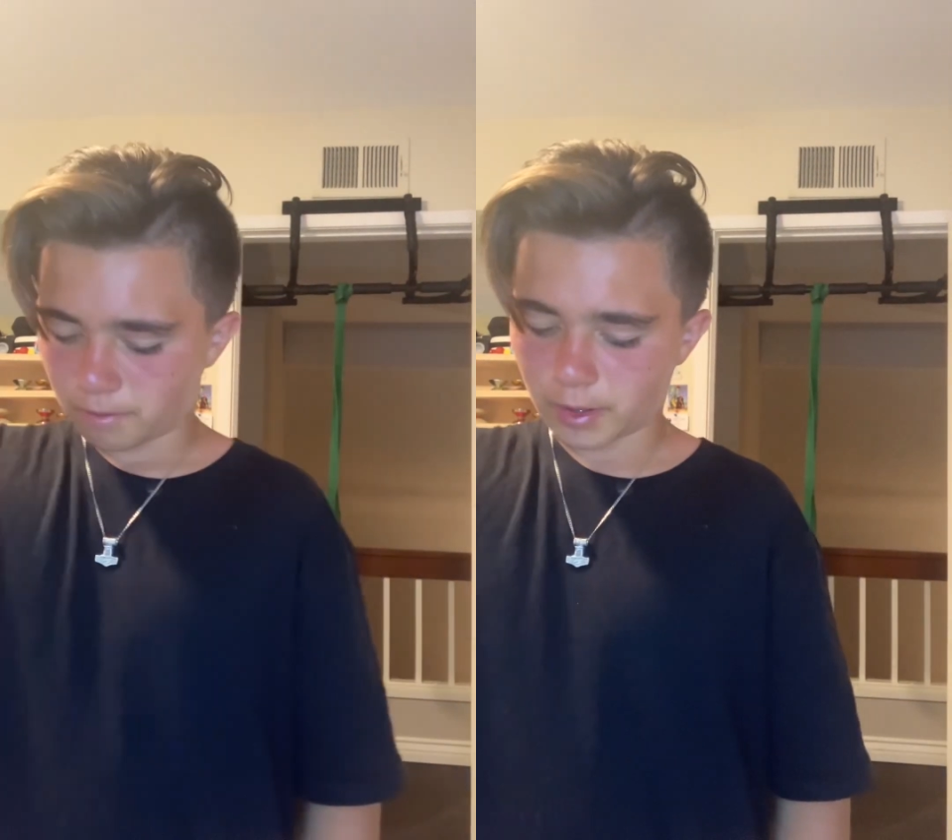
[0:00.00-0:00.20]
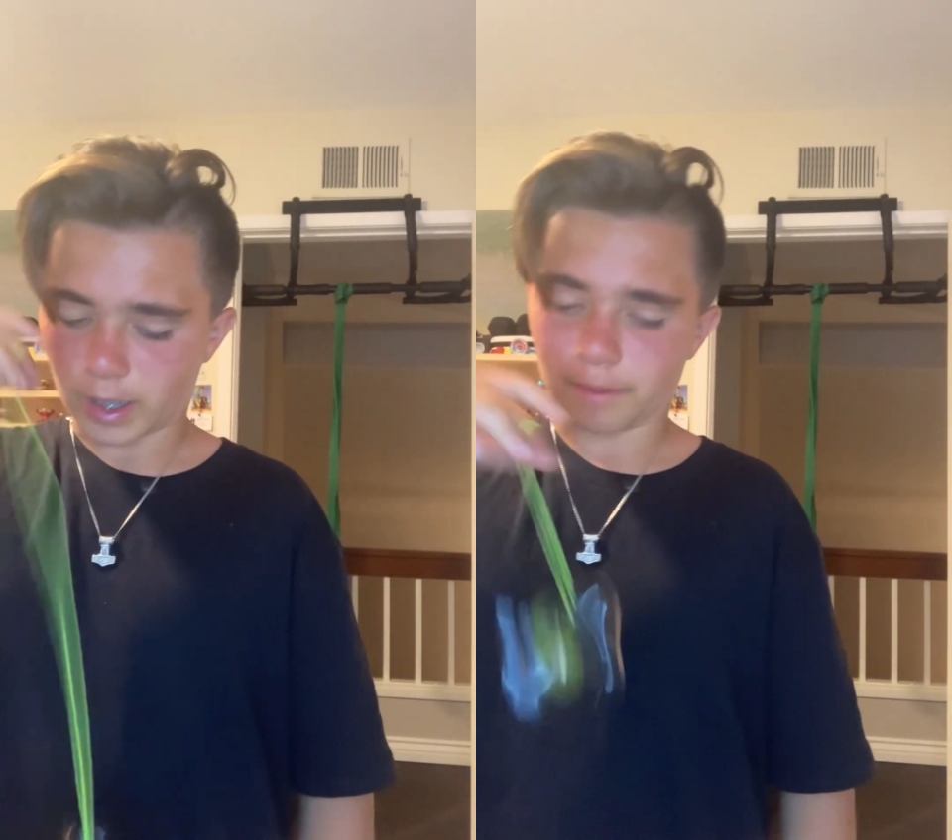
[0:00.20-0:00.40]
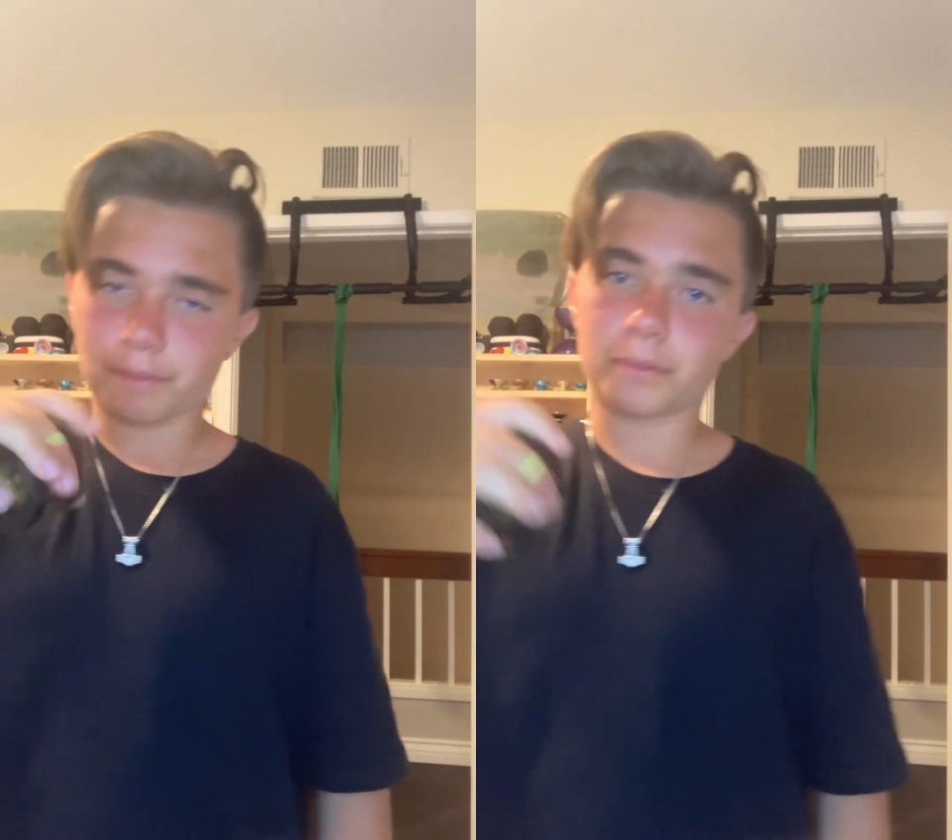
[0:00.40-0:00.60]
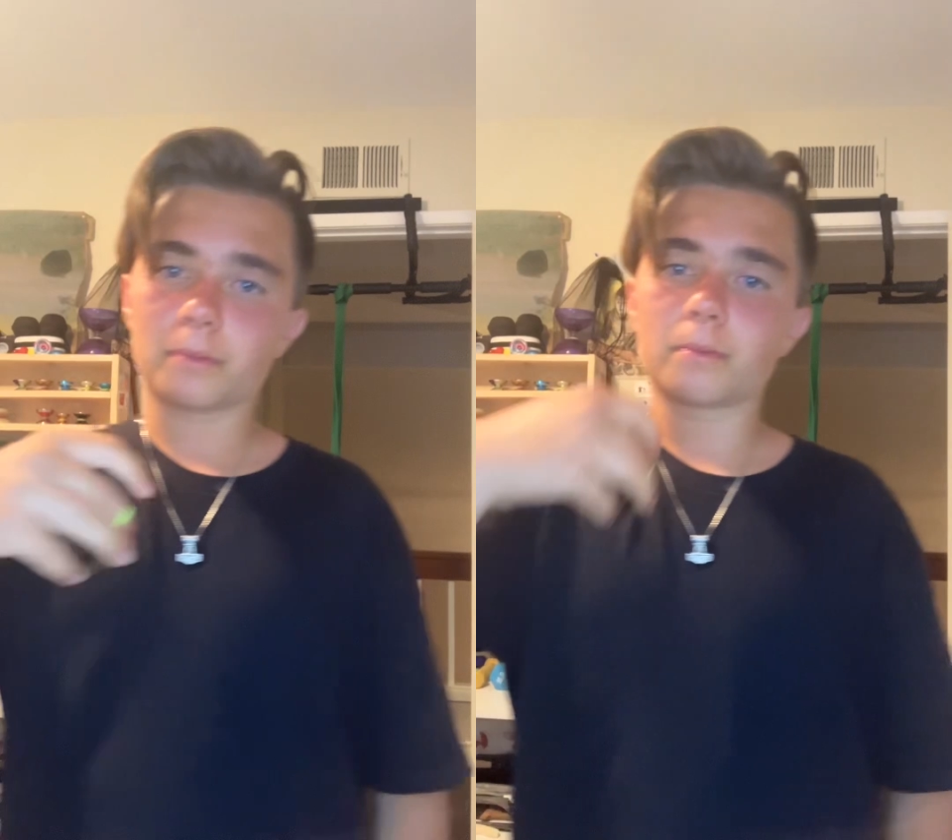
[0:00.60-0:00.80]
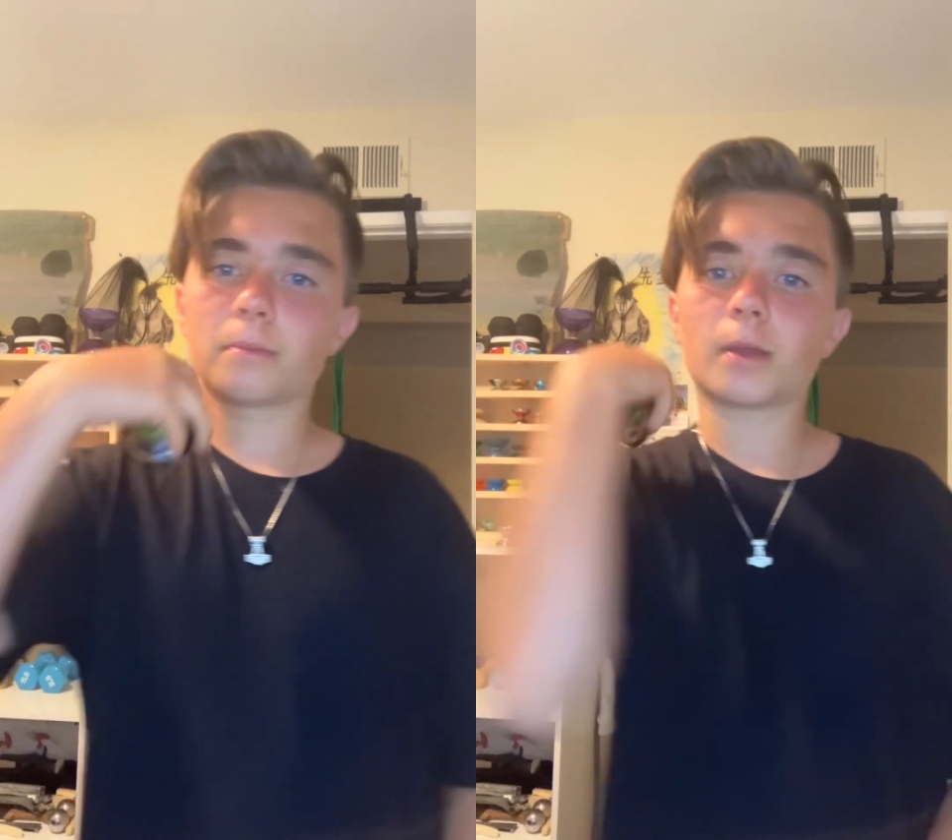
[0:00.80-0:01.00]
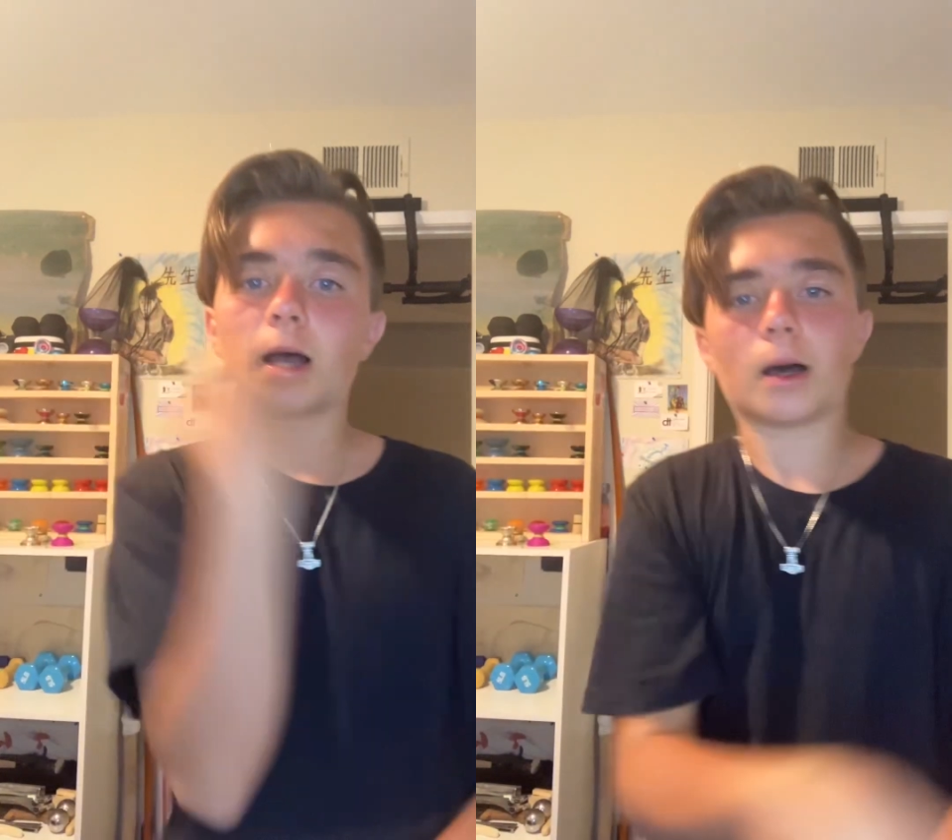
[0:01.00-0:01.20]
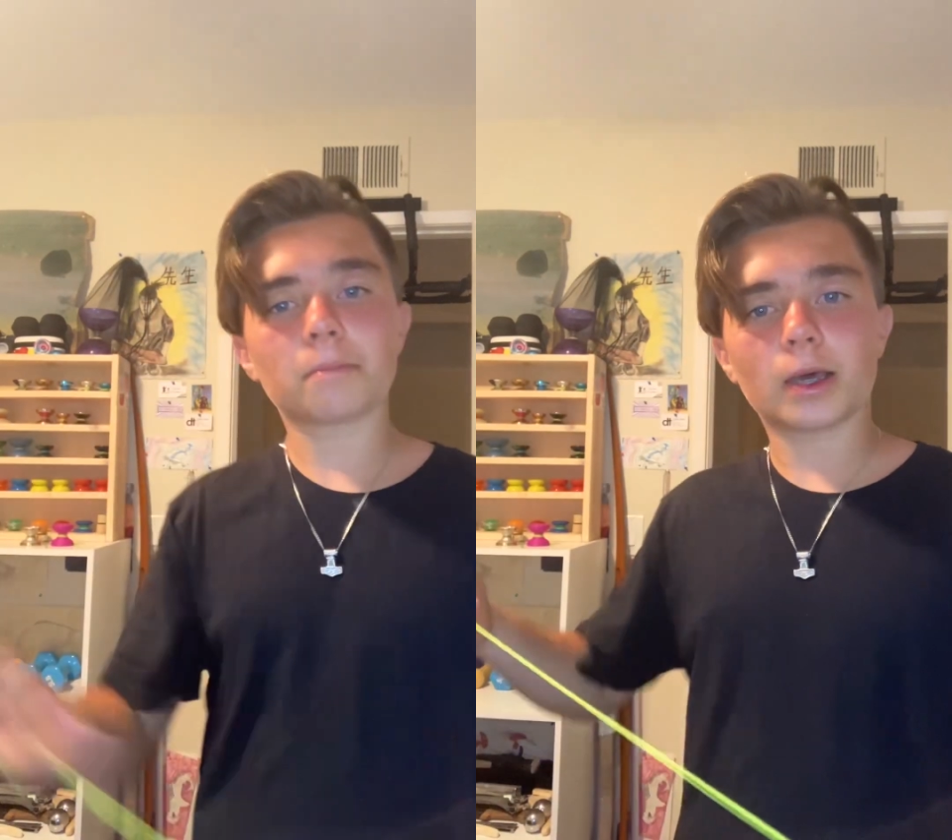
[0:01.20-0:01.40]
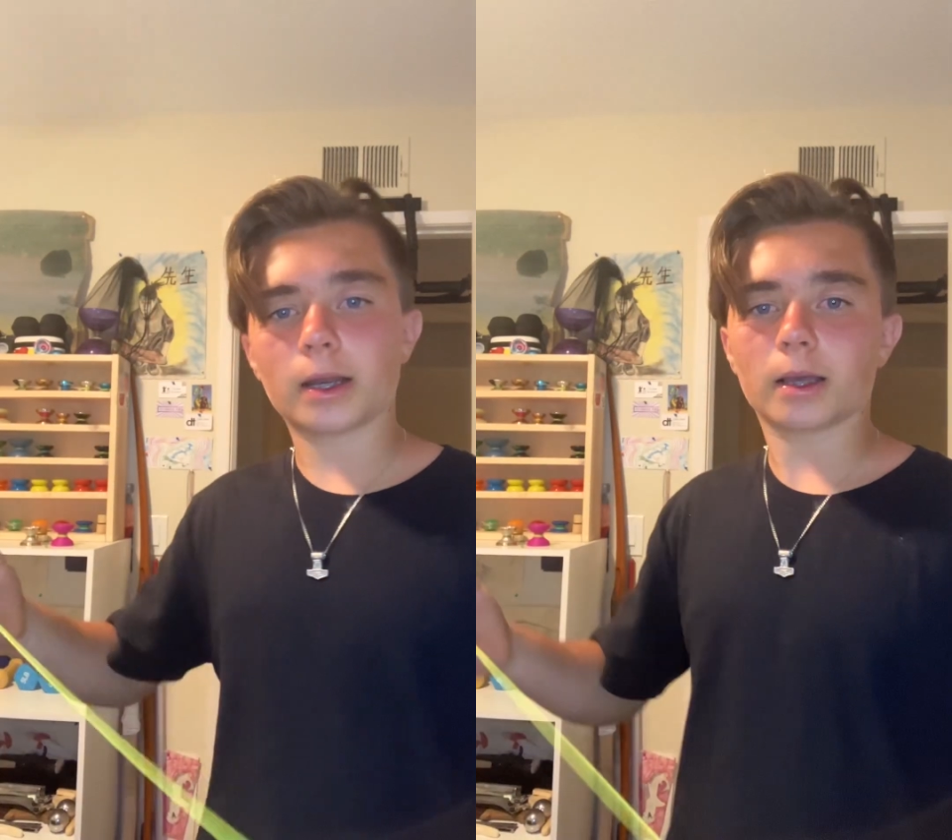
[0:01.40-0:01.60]
But yeah, I'm
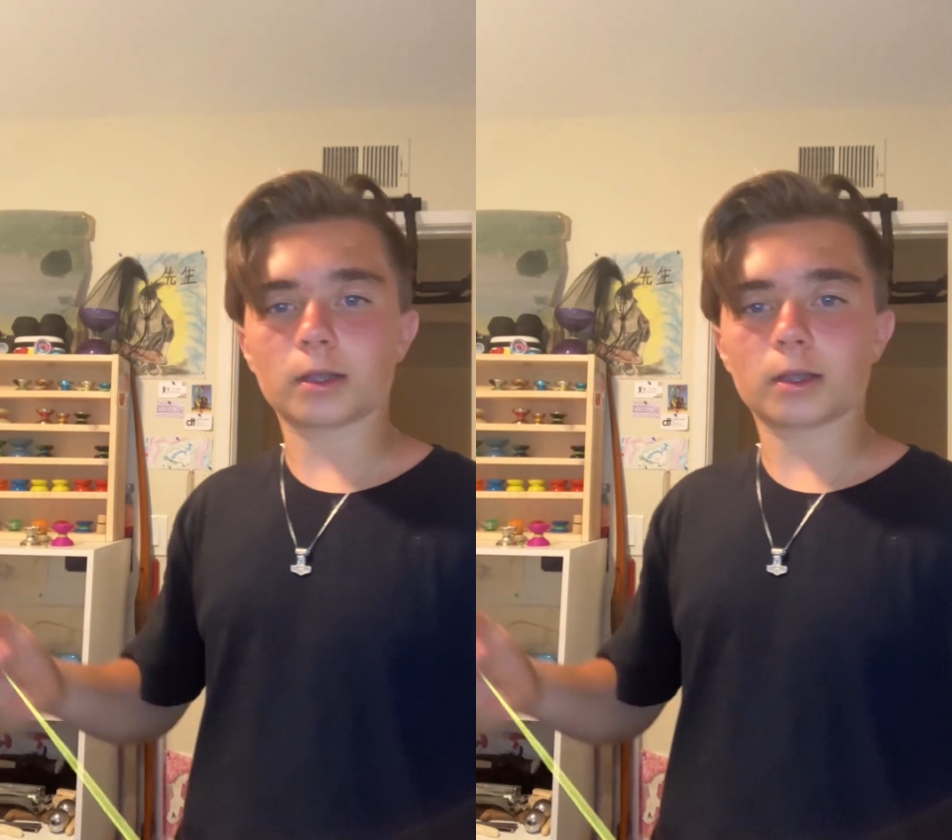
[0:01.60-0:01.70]
getting a